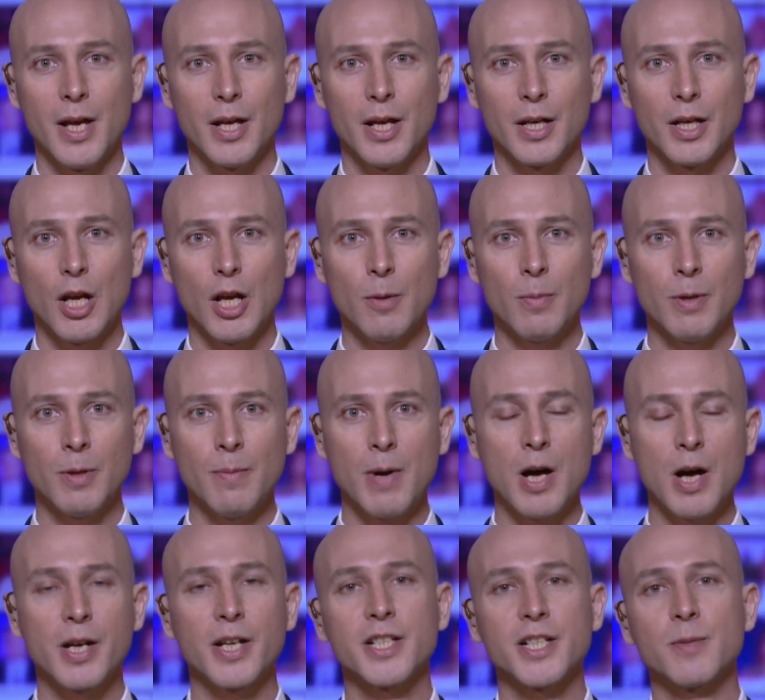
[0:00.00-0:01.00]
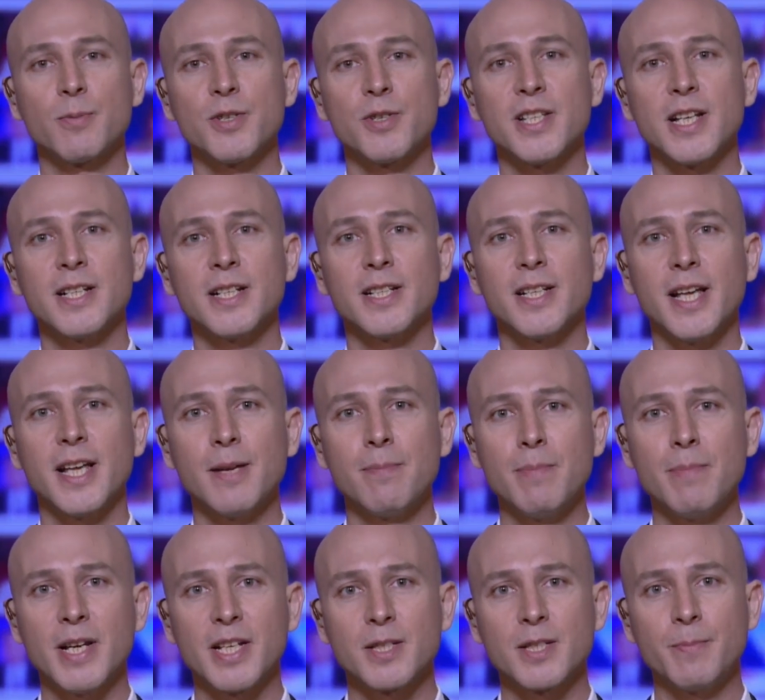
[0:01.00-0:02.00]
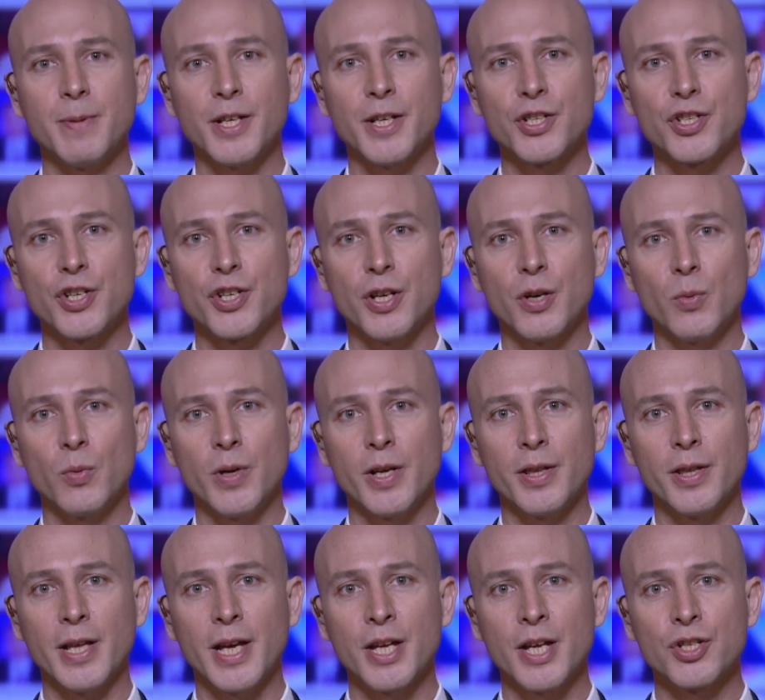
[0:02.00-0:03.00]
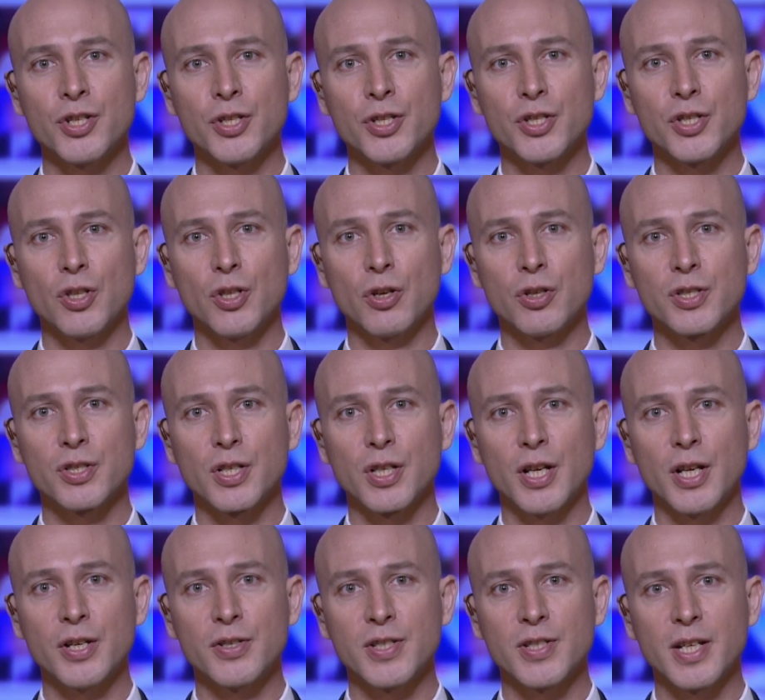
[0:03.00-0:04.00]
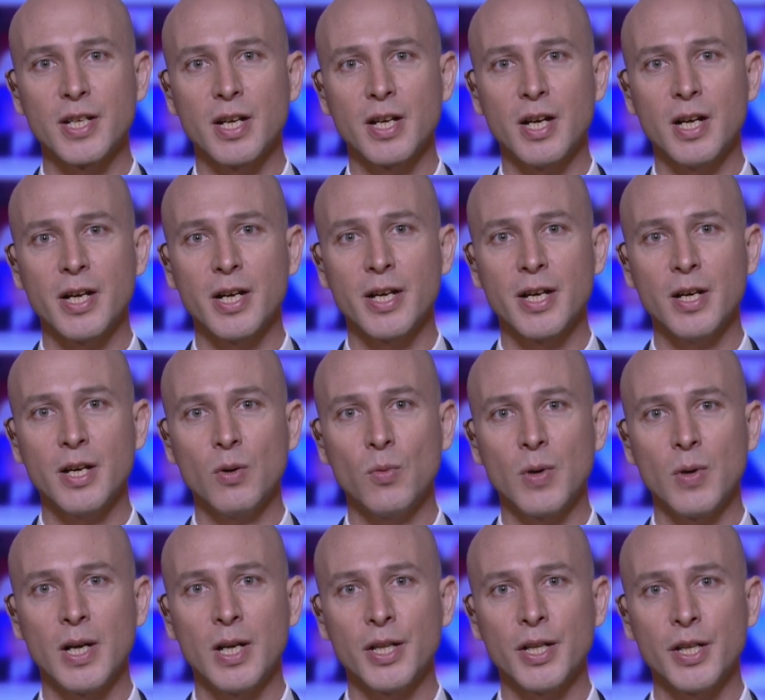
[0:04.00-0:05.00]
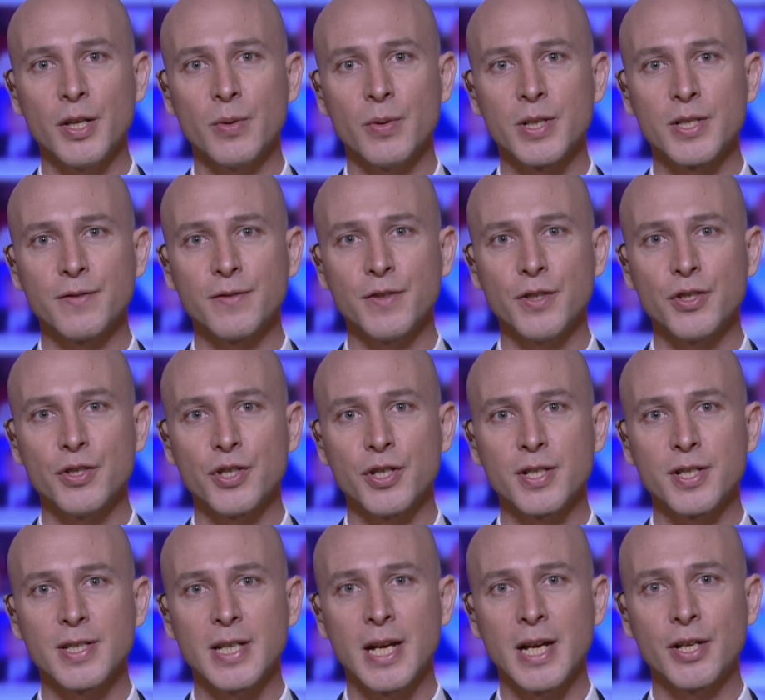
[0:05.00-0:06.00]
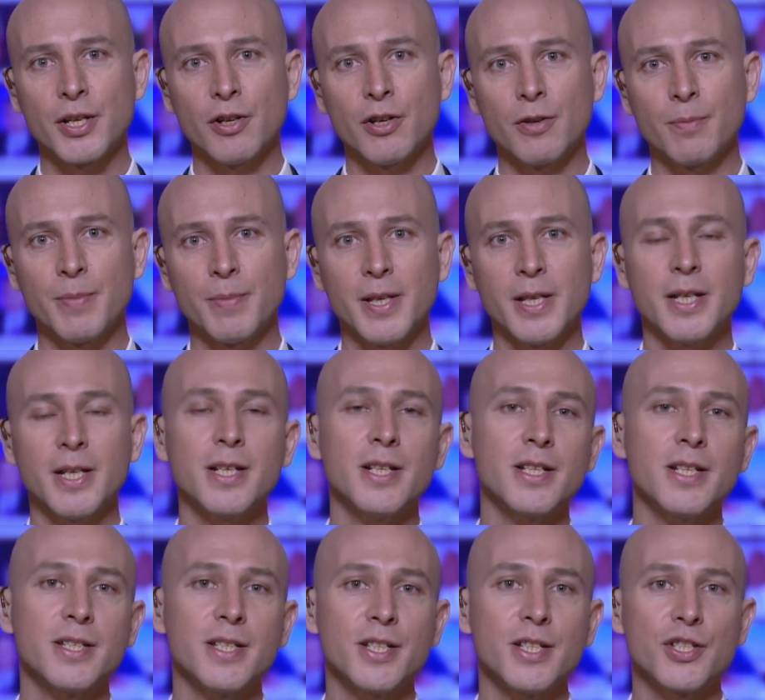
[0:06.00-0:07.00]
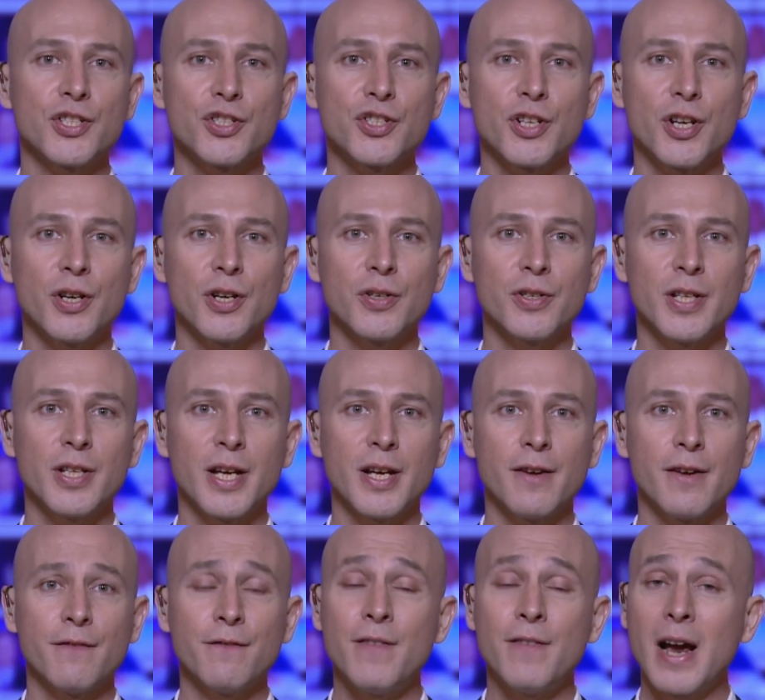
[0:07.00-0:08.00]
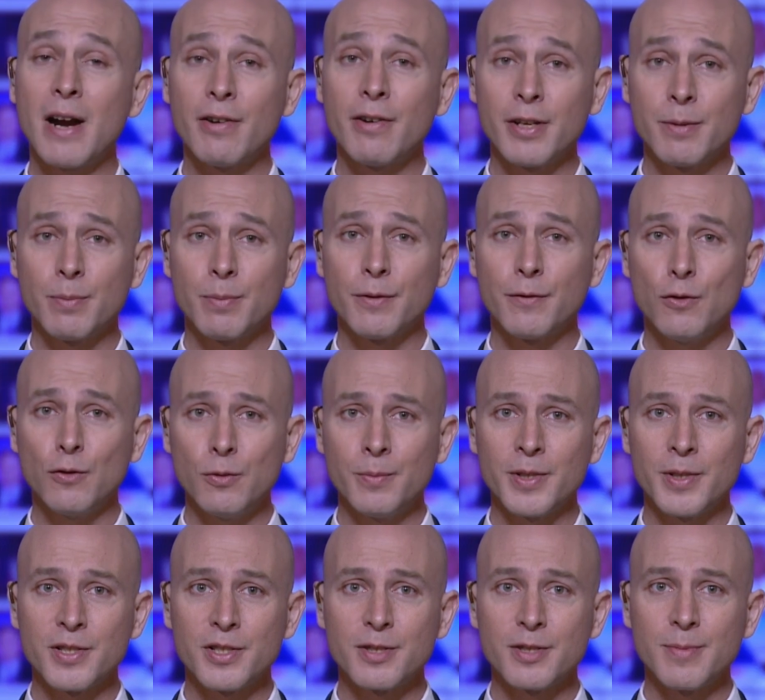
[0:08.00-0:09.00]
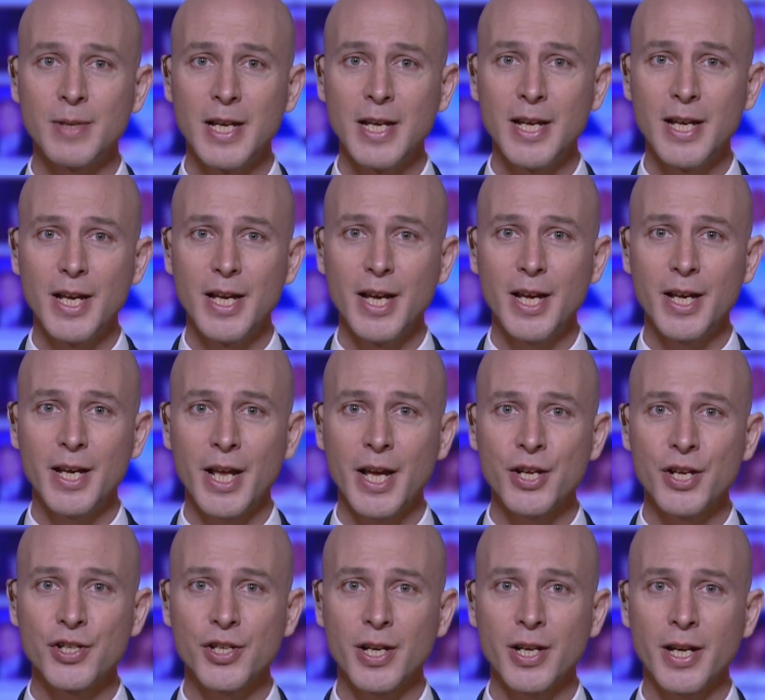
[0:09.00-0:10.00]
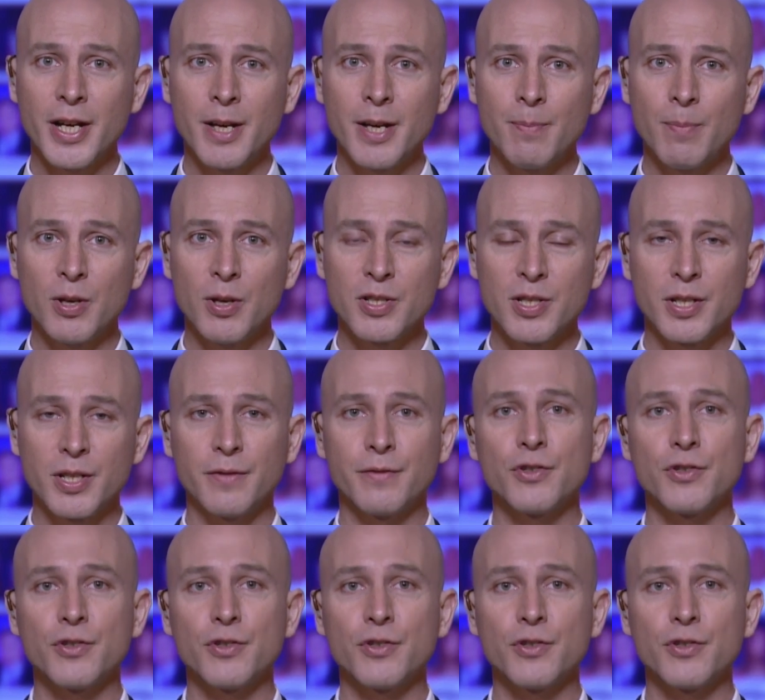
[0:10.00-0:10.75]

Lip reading: Global markets presented a mixed picture, with Asian stocks closing higher while U.S. futures and European indices showed varied performance. In Asia, a positive